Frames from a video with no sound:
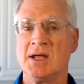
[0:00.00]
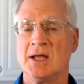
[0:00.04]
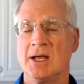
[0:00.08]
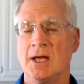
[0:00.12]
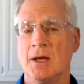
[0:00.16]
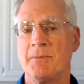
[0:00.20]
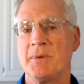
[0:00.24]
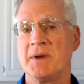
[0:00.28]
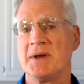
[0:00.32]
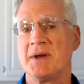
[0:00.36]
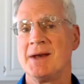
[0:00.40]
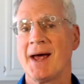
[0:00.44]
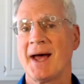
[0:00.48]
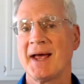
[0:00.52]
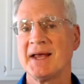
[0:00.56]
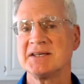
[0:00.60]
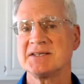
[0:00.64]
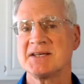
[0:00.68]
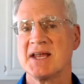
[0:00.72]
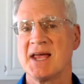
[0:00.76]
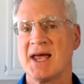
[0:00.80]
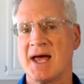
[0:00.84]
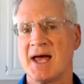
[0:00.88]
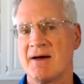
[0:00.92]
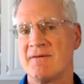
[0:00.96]
it'd be nice
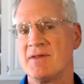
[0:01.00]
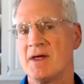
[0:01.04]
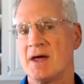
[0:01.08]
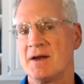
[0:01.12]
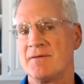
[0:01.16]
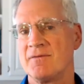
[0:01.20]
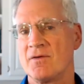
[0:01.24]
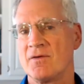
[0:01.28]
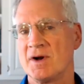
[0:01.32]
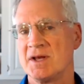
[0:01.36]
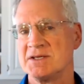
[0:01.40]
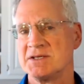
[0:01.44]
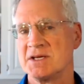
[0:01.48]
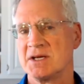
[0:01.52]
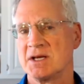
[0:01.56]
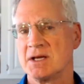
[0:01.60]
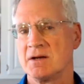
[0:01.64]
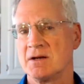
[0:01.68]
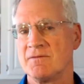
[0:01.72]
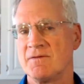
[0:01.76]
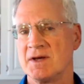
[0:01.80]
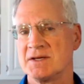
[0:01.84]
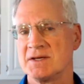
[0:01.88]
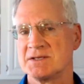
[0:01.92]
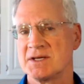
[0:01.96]
to have that forensic
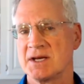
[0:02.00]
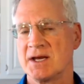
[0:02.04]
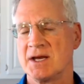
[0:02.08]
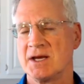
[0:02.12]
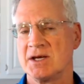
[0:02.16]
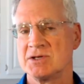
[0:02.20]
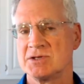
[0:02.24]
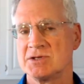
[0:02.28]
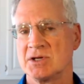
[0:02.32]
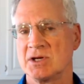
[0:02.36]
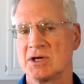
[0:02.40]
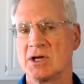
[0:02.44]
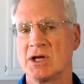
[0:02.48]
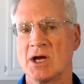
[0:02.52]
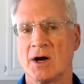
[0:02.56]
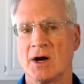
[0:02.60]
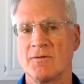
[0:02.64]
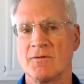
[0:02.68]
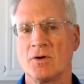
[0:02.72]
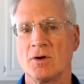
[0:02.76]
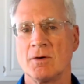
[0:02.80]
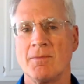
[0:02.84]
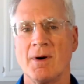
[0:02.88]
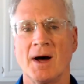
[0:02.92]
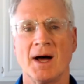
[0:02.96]
investigation
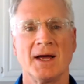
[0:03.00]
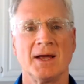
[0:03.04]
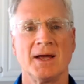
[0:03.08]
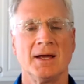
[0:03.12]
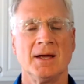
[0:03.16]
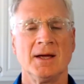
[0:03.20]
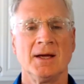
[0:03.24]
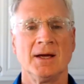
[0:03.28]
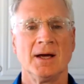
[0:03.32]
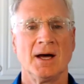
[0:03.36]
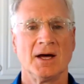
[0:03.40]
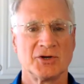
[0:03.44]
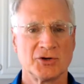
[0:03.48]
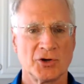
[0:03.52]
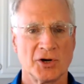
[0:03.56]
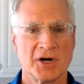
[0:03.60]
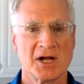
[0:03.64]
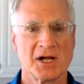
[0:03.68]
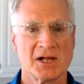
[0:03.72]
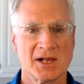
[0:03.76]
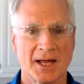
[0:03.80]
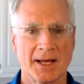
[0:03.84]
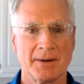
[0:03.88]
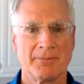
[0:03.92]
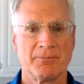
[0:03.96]
covered by
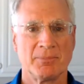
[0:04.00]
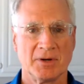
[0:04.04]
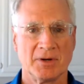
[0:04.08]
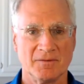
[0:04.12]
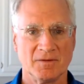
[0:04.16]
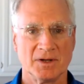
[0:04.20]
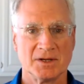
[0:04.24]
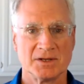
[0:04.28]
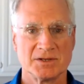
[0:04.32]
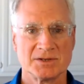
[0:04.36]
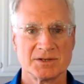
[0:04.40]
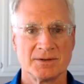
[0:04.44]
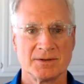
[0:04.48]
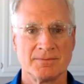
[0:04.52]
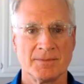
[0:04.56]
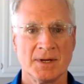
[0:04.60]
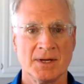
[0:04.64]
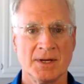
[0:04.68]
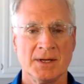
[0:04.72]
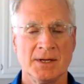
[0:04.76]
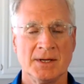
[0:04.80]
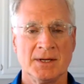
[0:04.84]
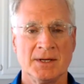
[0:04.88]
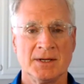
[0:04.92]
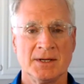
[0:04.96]
attorney-client privilege.
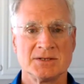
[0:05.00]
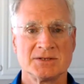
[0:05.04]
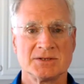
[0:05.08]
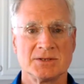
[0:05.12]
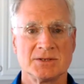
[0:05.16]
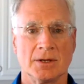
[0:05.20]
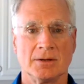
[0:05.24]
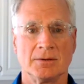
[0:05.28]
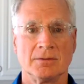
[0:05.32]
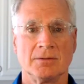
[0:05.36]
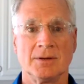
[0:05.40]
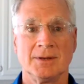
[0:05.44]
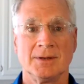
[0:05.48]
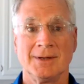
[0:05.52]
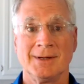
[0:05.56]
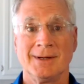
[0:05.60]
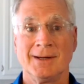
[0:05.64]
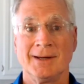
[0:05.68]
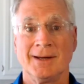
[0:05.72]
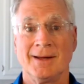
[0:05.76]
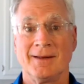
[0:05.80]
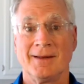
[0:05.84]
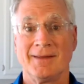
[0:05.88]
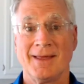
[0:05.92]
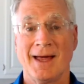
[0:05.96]
So
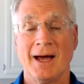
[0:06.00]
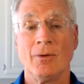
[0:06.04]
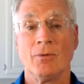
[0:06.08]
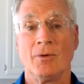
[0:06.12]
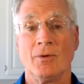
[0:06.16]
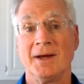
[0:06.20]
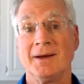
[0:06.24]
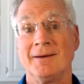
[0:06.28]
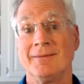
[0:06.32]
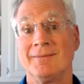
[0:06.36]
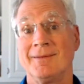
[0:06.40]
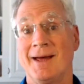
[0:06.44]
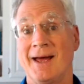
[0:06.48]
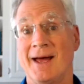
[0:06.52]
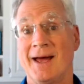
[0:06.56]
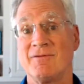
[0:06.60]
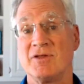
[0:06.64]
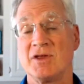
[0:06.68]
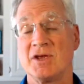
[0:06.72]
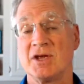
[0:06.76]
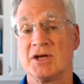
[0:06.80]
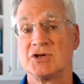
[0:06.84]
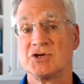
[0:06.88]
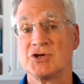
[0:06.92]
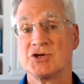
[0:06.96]
that way, have
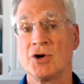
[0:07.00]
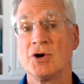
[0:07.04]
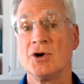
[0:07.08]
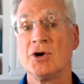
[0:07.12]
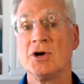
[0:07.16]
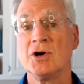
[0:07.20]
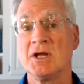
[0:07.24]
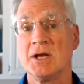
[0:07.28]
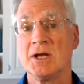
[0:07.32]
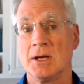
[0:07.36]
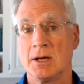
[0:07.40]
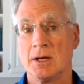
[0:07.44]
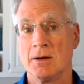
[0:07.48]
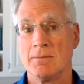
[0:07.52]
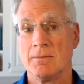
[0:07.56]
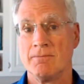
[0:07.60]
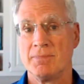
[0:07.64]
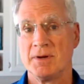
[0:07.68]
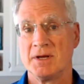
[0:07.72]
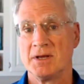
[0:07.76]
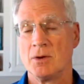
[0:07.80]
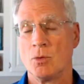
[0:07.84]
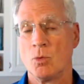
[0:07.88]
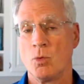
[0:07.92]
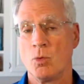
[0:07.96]
the attorney
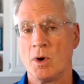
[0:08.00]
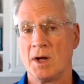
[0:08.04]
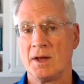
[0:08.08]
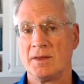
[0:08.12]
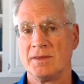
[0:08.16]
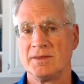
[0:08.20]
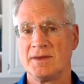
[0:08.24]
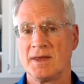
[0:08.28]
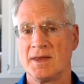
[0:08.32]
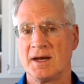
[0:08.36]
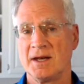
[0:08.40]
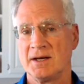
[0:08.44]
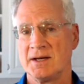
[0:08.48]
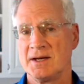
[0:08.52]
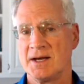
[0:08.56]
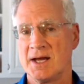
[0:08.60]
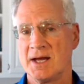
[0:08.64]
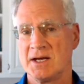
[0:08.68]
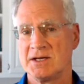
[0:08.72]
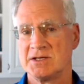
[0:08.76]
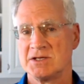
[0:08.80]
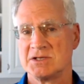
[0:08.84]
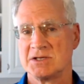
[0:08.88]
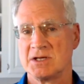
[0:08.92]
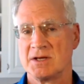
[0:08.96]
be the one that
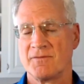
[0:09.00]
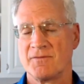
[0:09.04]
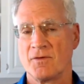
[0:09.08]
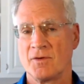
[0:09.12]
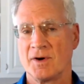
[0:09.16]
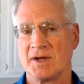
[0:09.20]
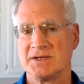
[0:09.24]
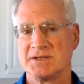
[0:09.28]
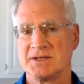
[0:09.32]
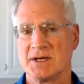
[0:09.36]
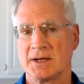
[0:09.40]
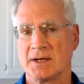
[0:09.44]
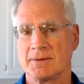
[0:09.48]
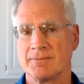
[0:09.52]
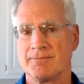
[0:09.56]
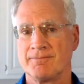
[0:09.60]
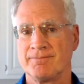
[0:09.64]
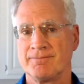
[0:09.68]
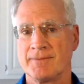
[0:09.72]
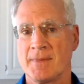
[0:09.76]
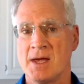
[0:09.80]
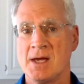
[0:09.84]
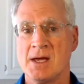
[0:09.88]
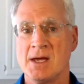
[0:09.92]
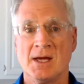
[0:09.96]
engages the forensic.
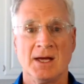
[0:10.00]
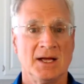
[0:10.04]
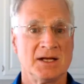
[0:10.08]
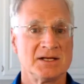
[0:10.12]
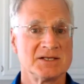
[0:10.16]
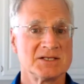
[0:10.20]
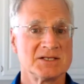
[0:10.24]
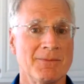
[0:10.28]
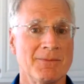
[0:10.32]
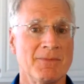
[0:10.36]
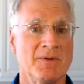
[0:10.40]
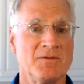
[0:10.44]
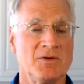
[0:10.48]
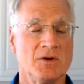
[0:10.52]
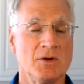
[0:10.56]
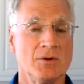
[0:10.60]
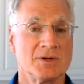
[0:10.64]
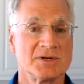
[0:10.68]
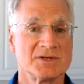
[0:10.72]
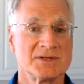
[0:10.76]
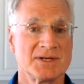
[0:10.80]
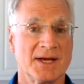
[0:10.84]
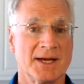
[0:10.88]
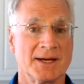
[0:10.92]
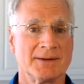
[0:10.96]
And of you
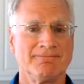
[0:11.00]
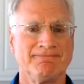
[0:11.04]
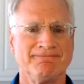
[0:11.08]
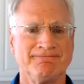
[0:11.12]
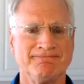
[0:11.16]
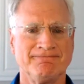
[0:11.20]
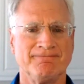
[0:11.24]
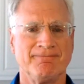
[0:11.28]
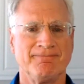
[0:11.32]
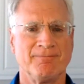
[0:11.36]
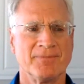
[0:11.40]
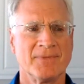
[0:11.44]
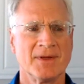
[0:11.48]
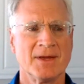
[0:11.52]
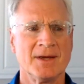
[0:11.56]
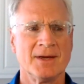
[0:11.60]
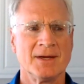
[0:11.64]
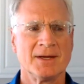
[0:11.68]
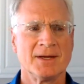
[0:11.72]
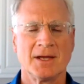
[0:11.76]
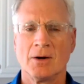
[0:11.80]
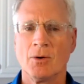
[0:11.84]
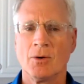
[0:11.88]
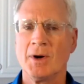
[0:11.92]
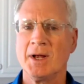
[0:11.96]
are saying,
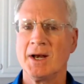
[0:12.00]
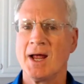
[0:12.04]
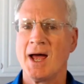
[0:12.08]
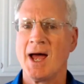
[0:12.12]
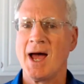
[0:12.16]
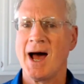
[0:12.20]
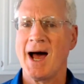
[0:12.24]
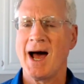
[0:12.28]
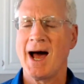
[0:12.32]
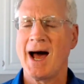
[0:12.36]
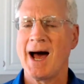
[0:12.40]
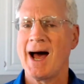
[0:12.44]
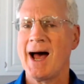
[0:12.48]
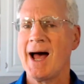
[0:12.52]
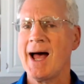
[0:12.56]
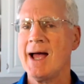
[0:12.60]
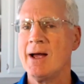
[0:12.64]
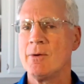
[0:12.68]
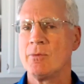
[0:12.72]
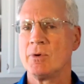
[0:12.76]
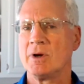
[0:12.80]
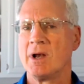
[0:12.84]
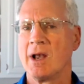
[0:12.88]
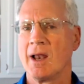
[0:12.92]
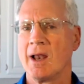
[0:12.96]
you know what? I
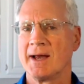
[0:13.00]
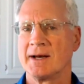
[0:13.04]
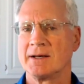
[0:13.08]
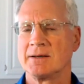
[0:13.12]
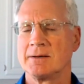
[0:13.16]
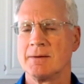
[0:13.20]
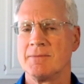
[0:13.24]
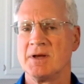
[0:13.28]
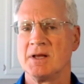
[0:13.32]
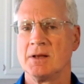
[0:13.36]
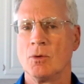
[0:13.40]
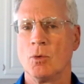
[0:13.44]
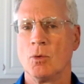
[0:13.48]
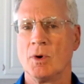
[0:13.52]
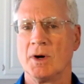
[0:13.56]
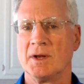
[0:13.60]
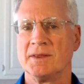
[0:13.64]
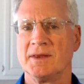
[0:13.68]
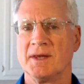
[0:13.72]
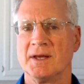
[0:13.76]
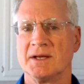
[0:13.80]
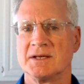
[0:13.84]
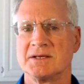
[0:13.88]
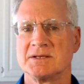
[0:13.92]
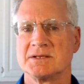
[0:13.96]
would like to be the
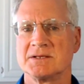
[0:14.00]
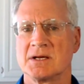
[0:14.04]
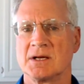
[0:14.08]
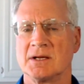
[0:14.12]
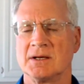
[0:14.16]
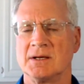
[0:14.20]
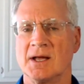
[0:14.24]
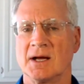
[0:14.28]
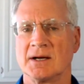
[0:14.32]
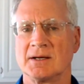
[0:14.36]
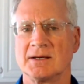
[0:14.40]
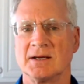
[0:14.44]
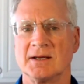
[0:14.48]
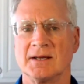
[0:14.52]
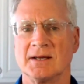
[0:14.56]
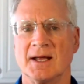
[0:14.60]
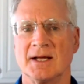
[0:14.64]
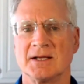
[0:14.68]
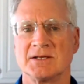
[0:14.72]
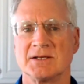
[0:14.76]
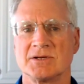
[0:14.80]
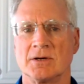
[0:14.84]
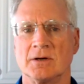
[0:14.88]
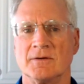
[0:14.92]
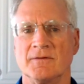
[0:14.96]
one that's conducting
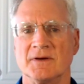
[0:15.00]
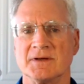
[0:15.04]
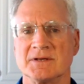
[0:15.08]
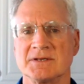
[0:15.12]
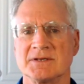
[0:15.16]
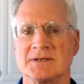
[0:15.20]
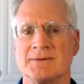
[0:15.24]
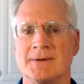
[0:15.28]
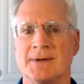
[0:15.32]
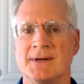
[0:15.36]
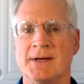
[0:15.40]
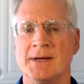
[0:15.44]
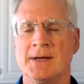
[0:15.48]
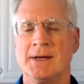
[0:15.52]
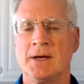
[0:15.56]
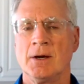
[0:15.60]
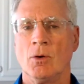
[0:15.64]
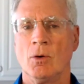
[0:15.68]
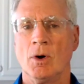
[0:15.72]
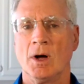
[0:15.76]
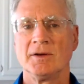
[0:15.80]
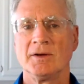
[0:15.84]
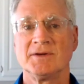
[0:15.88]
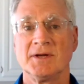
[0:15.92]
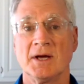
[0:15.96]
that service.
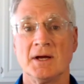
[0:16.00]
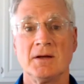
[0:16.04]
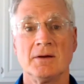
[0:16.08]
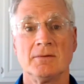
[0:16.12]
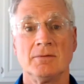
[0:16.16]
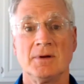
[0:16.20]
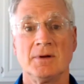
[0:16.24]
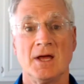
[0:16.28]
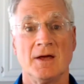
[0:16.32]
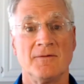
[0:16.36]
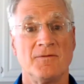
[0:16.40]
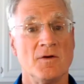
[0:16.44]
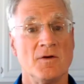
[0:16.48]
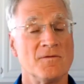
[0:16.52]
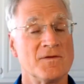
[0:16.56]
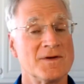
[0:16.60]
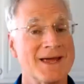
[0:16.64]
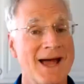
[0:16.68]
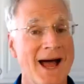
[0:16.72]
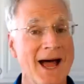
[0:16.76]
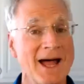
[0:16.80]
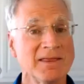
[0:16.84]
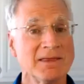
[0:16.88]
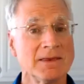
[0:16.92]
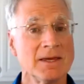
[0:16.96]
I'll tell you, if you've
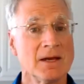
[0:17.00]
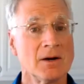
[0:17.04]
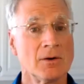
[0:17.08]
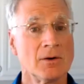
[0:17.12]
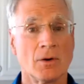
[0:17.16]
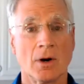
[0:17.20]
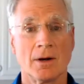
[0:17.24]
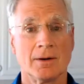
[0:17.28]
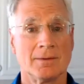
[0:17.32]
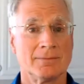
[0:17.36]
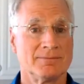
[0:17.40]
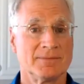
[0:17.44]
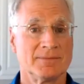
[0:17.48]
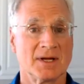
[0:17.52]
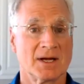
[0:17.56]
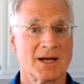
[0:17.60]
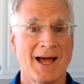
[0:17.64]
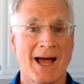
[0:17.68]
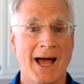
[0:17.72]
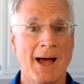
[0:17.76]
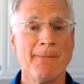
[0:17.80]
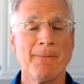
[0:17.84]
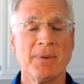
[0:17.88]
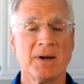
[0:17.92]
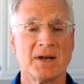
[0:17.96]
got the
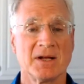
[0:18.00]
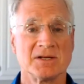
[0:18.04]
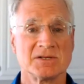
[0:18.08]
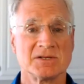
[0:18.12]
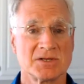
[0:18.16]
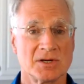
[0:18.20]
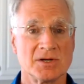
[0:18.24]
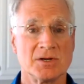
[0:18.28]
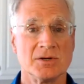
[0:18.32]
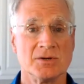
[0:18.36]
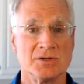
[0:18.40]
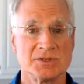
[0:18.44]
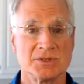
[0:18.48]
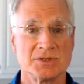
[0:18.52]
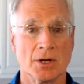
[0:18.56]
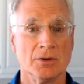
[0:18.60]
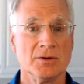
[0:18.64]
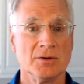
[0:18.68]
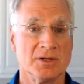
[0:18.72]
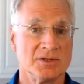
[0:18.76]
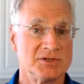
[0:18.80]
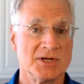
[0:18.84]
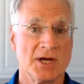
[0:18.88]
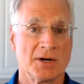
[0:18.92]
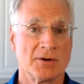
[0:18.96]
competence to do so,
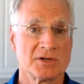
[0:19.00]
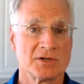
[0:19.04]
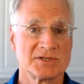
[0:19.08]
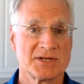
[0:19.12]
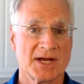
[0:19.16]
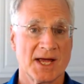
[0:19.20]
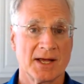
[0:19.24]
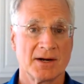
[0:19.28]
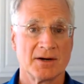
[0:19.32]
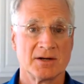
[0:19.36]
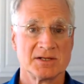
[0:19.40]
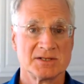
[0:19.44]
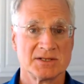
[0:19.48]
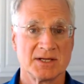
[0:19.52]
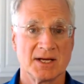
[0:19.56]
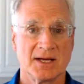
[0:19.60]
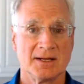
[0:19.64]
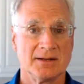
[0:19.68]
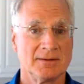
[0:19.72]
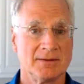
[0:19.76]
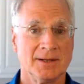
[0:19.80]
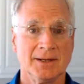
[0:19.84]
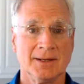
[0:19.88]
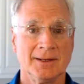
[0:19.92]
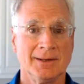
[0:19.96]
the general standards say